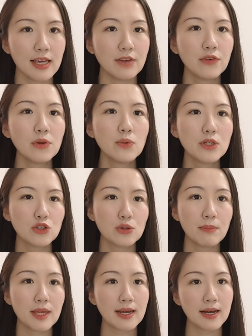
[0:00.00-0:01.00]
If you want to
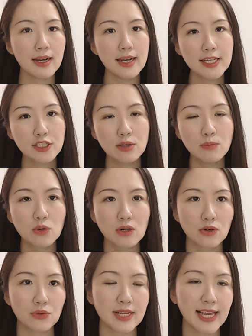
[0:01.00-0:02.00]
be a little more
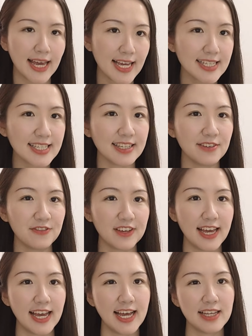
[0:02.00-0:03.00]
creative
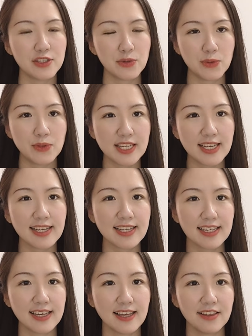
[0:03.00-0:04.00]
and
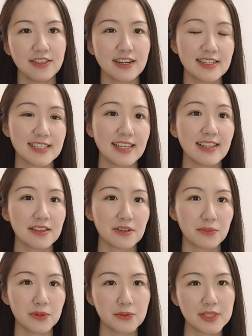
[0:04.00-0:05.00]
unique, there's
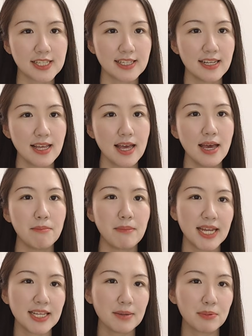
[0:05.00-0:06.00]
another route.
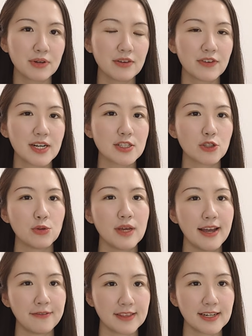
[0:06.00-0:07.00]
Many prefers to
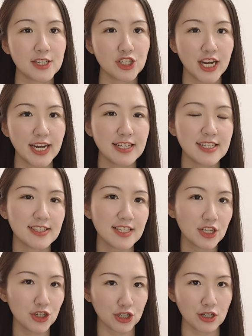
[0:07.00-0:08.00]
have their Chinese
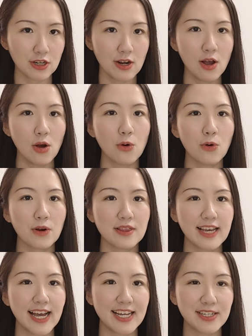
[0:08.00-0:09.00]
teacher or
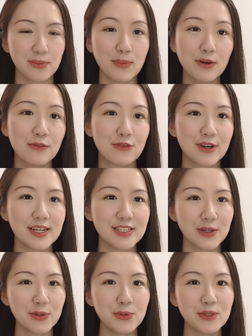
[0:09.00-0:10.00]
that one
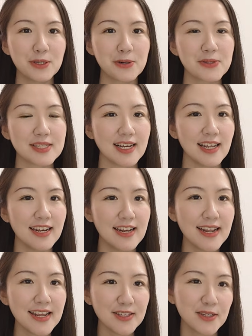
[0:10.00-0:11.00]
friend who knows a
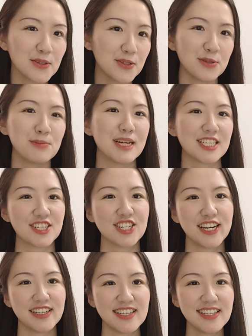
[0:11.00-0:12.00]
little too much
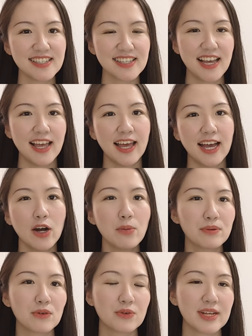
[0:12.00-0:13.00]
Chinese
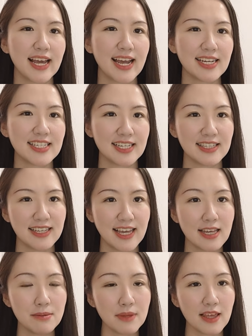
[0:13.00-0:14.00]
help create a
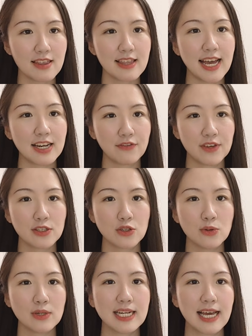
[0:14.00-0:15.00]
name that
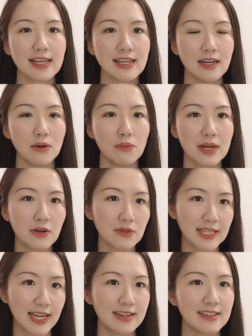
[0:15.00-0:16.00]
fits you like a
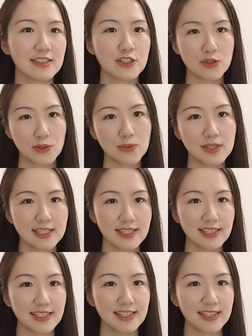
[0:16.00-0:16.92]
well-tailored suit.